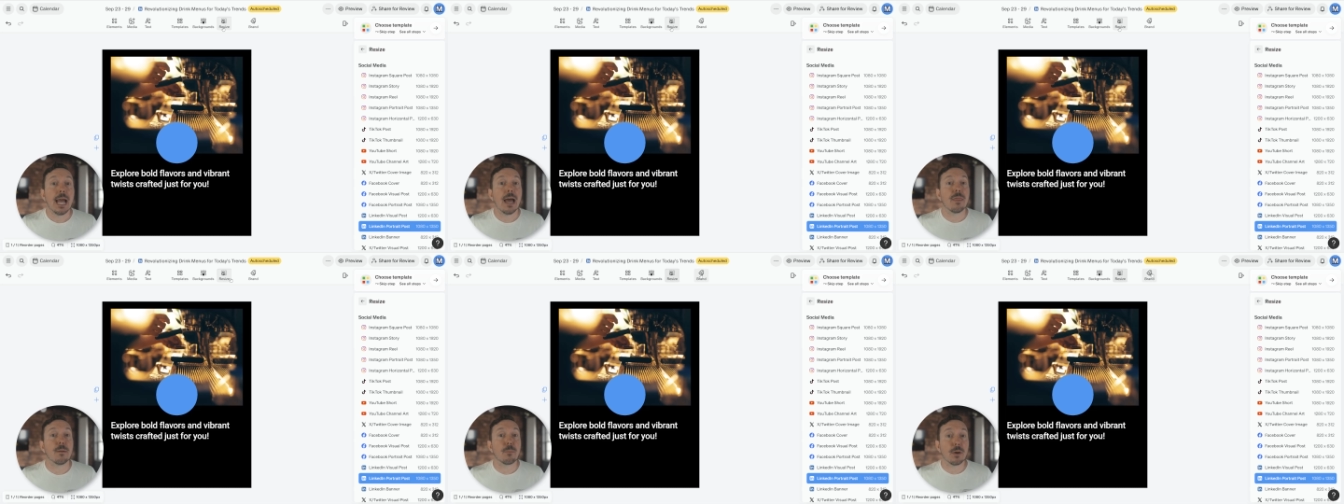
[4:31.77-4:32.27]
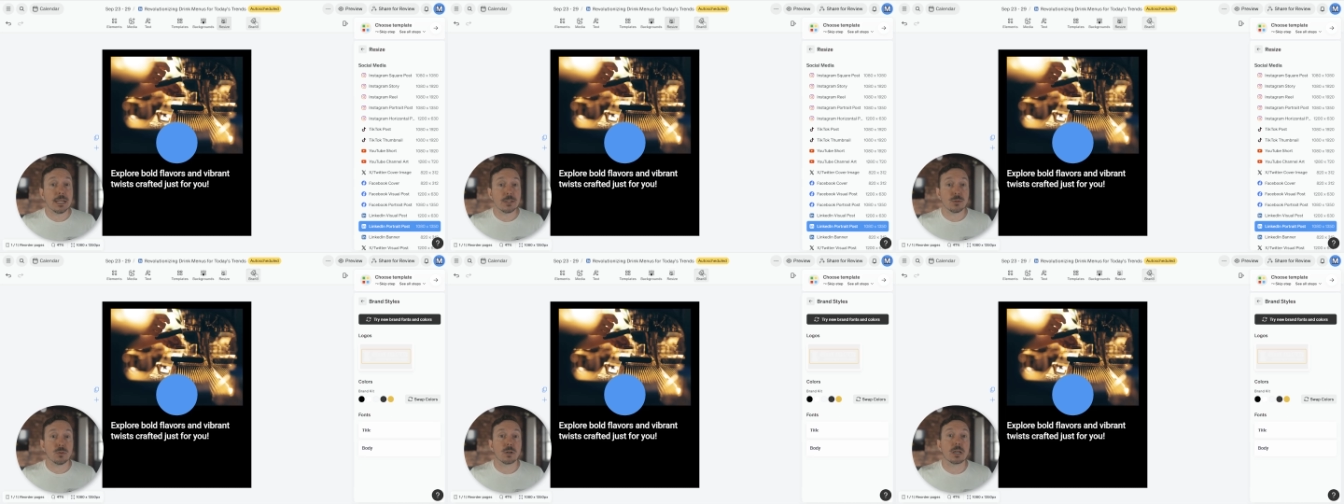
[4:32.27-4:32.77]
And the
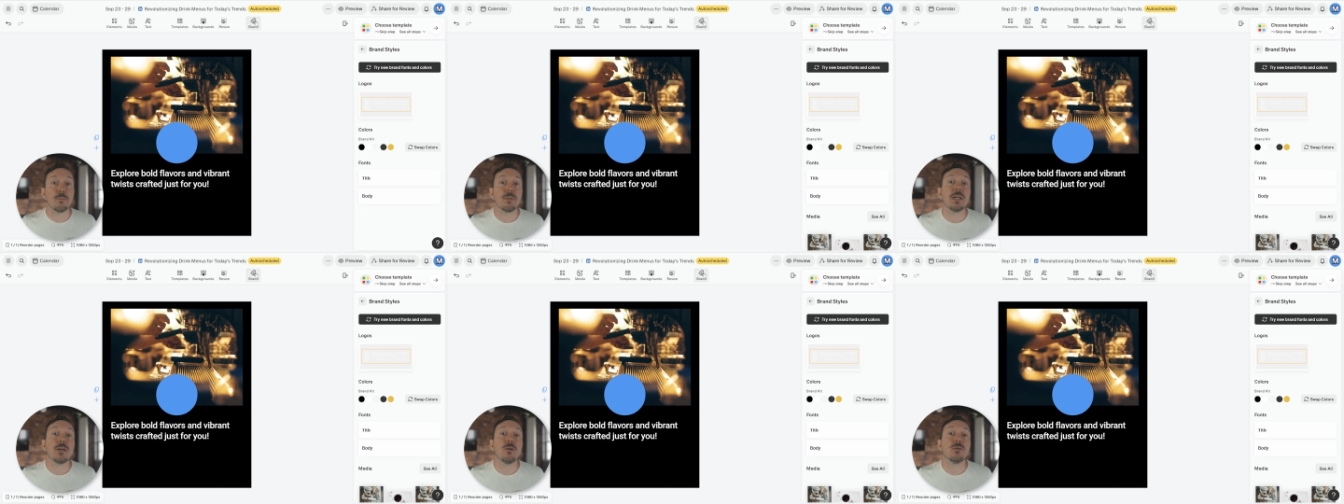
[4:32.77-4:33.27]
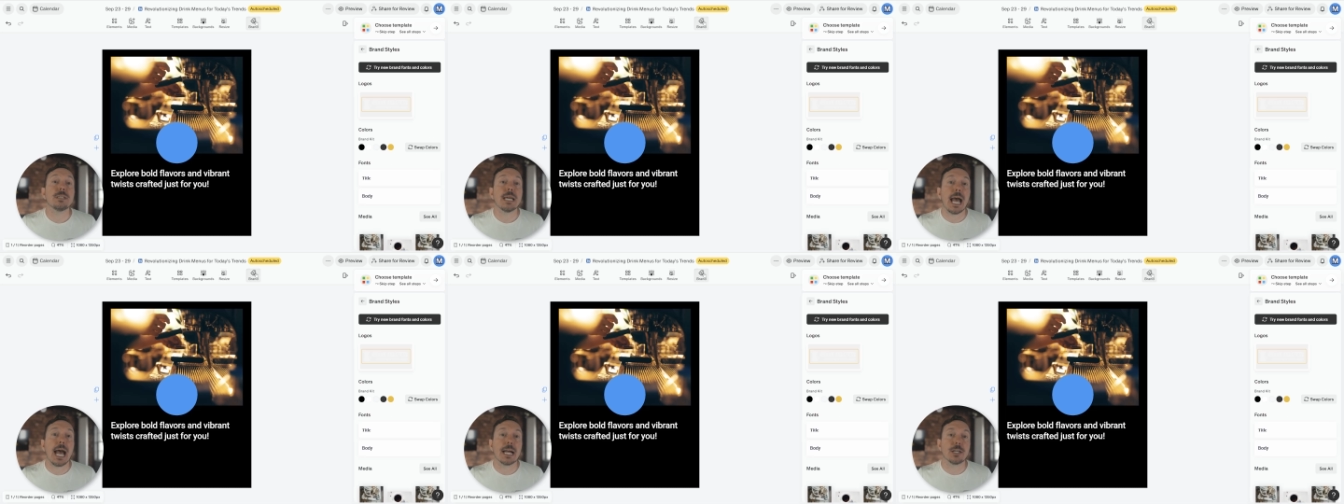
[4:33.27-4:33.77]
brand tool can be used
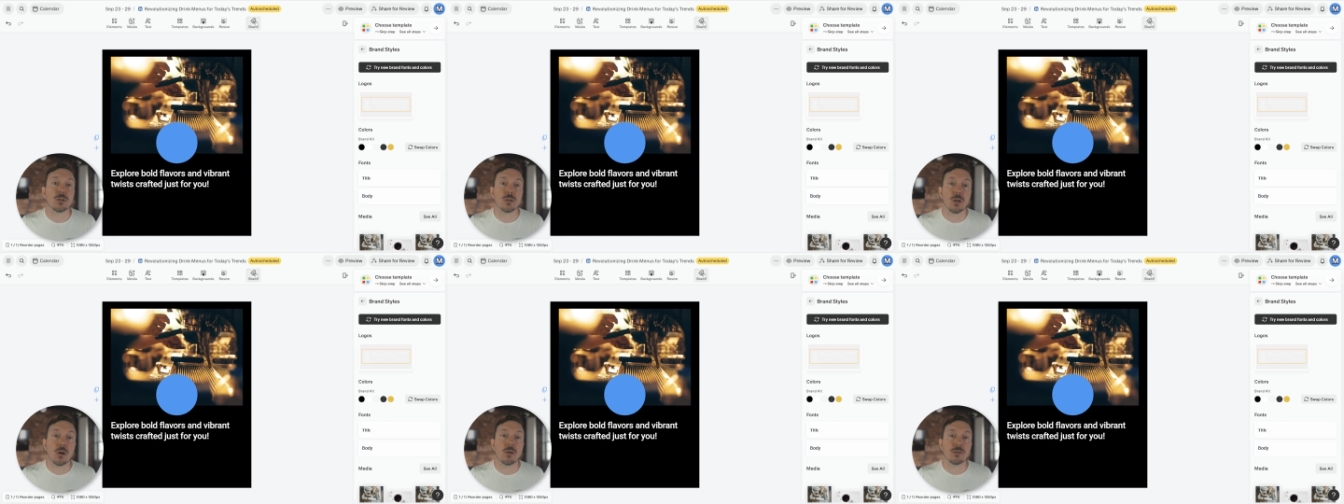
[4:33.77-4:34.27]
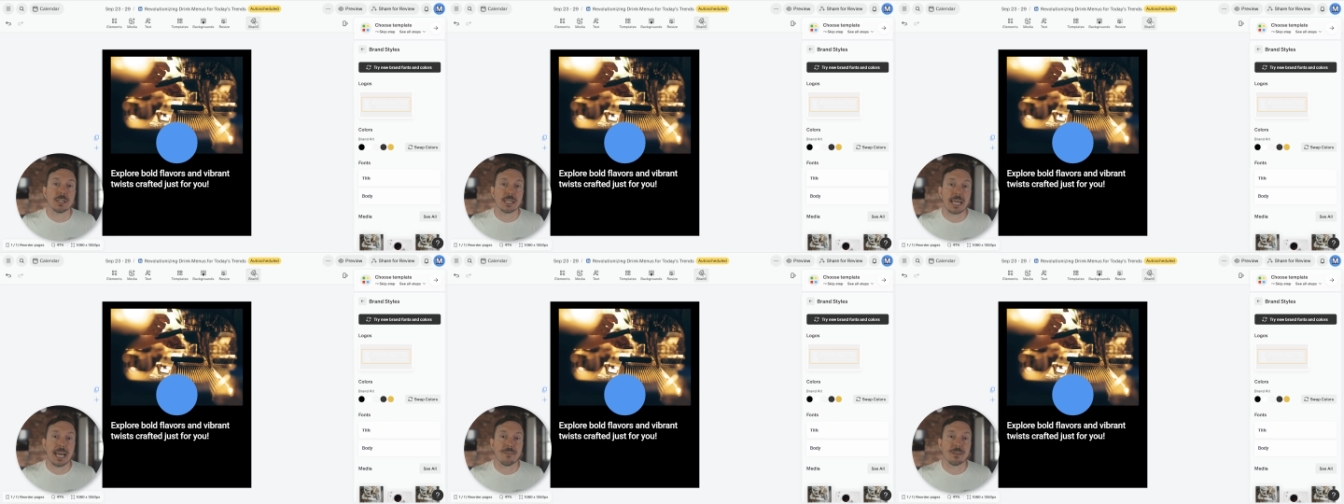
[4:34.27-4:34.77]
to add your logo to
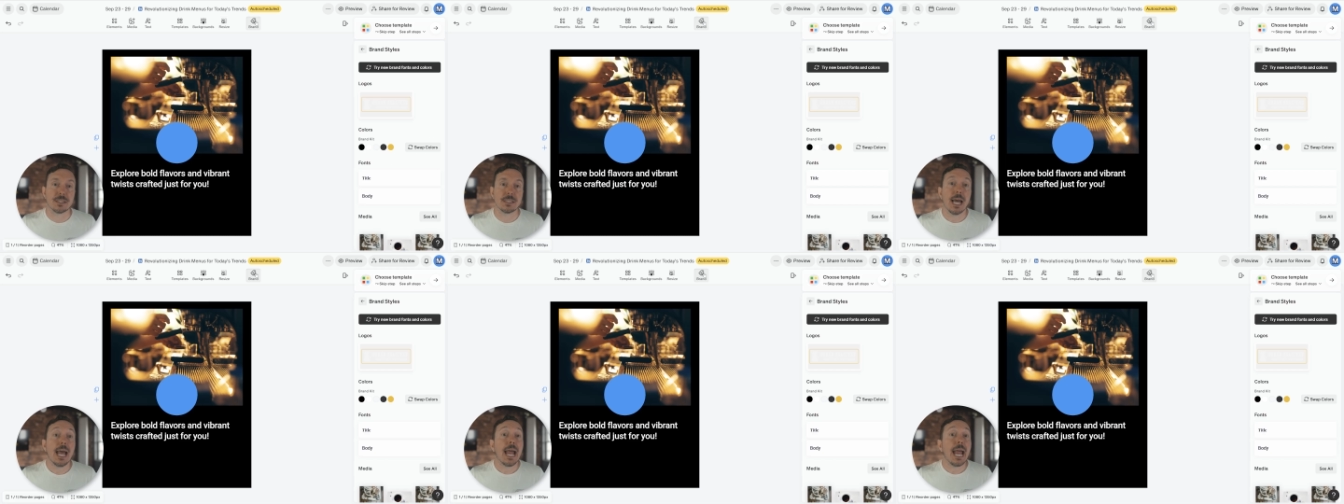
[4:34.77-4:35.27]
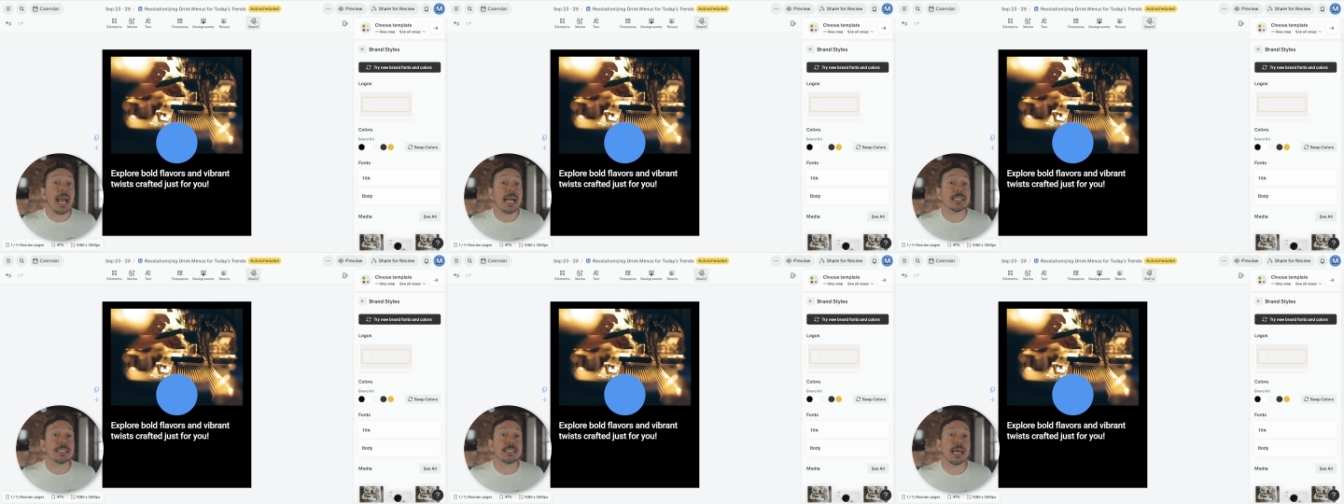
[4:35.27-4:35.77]
the canvas
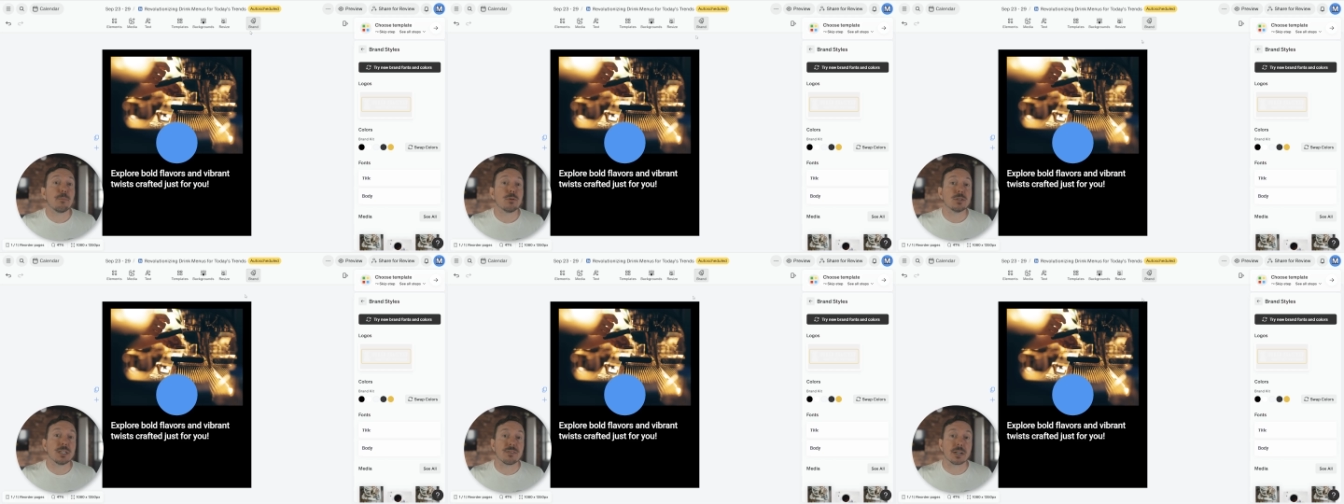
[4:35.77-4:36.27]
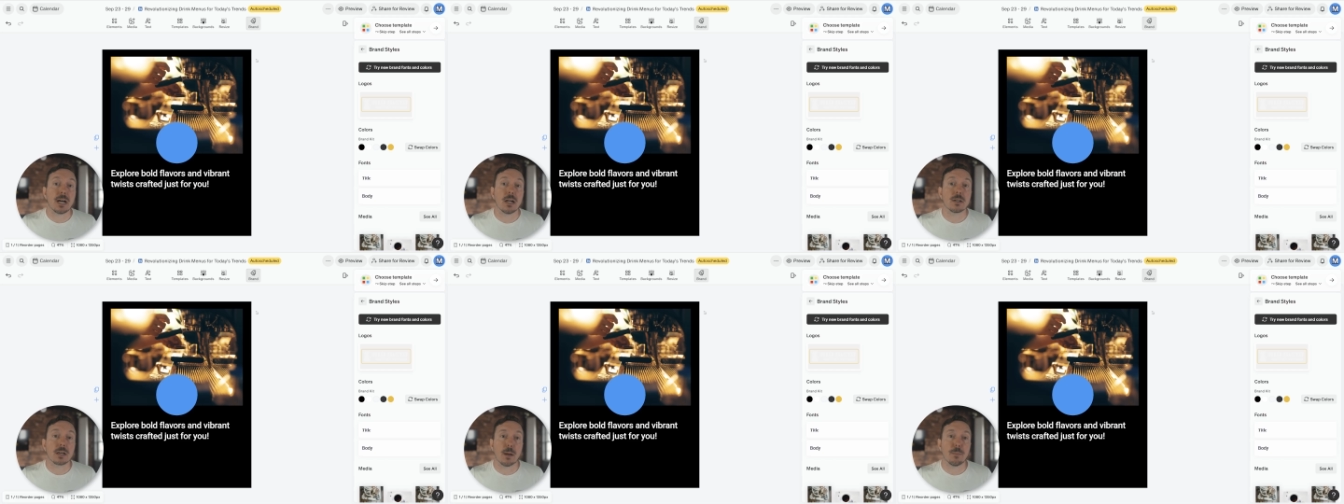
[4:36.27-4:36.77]
and sample different
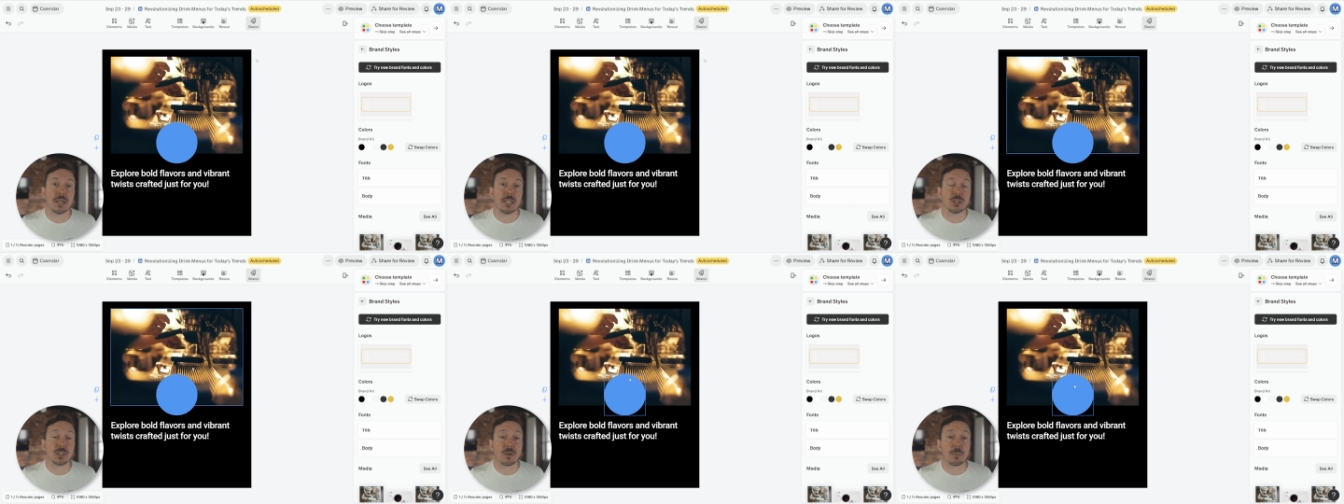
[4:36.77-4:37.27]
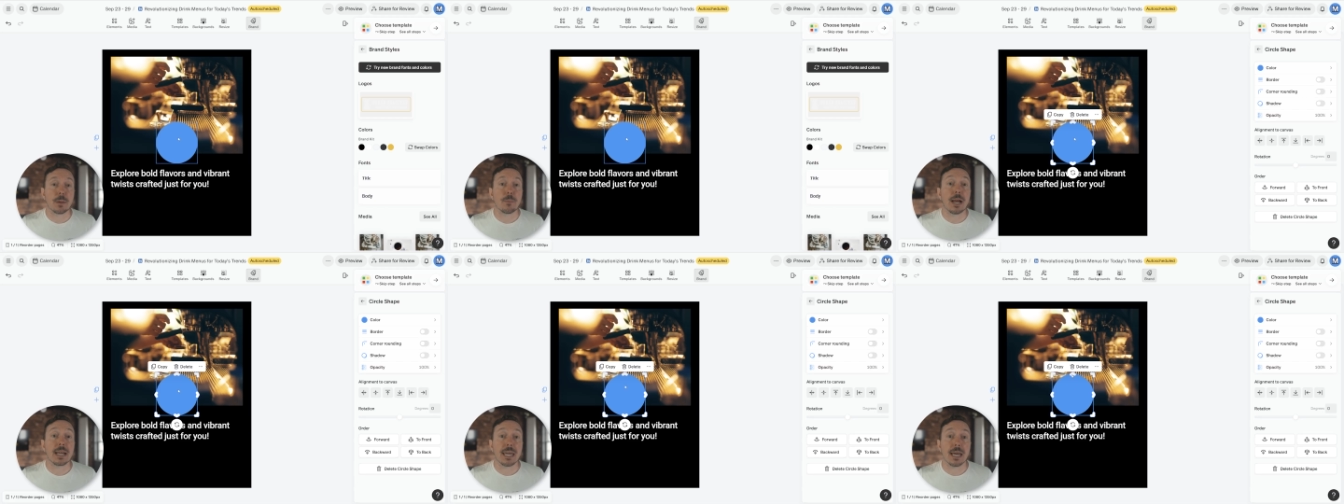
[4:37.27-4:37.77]
color combinations from your
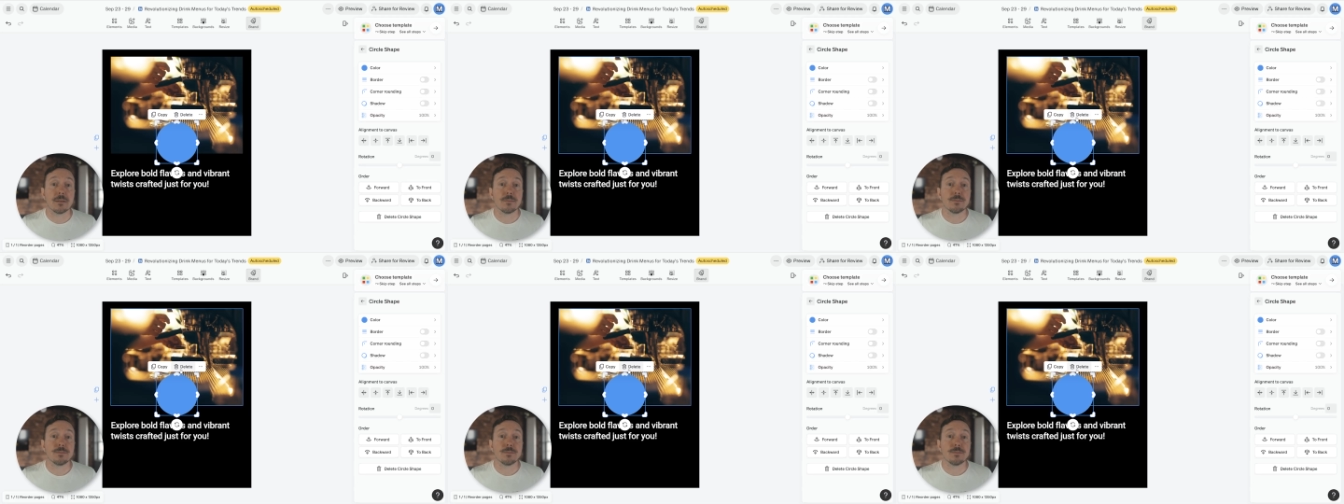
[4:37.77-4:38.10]
brand kit.